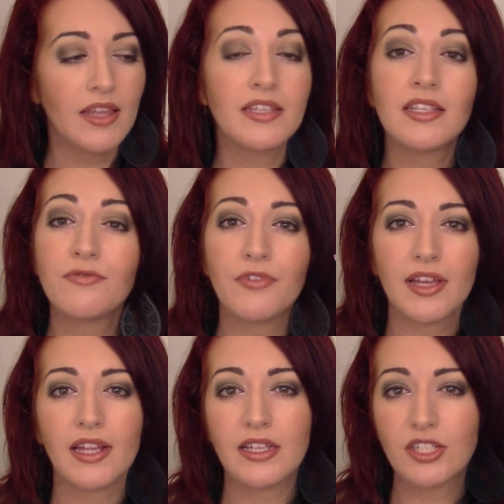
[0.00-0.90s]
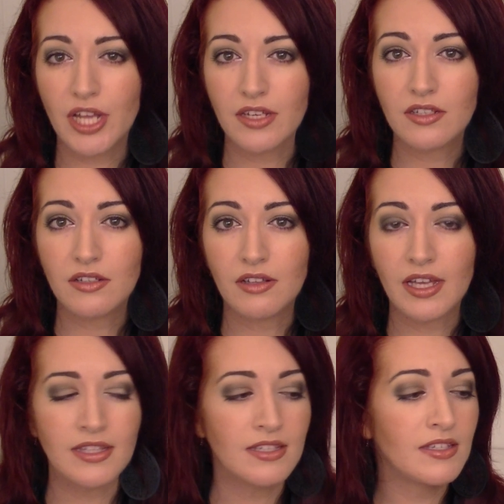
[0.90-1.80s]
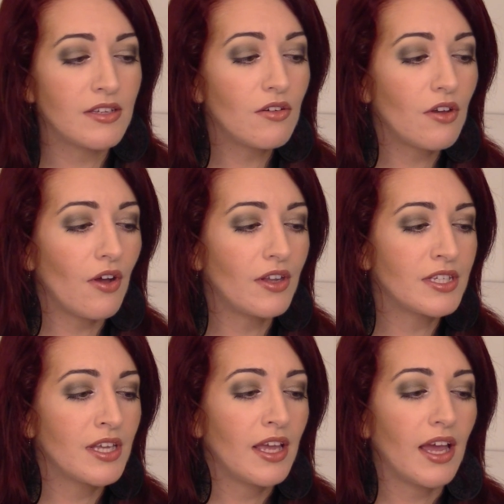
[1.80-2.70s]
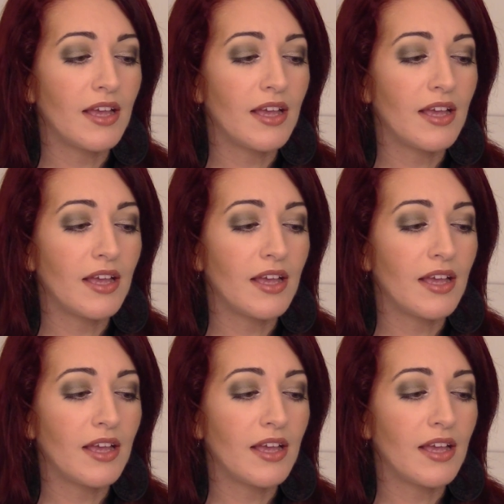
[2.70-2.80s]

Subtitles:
This is fairly gentle. It's still got